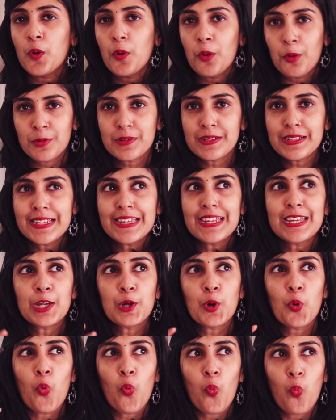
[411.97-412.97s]

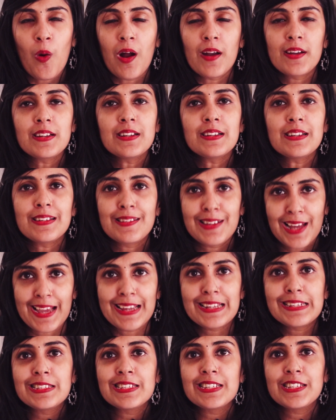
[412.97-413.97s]
only
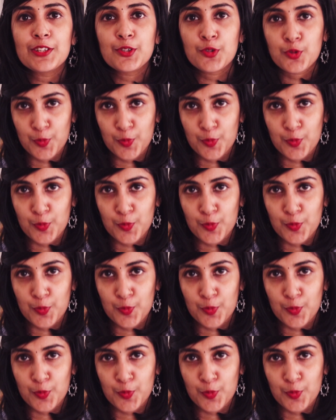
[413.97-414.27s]
190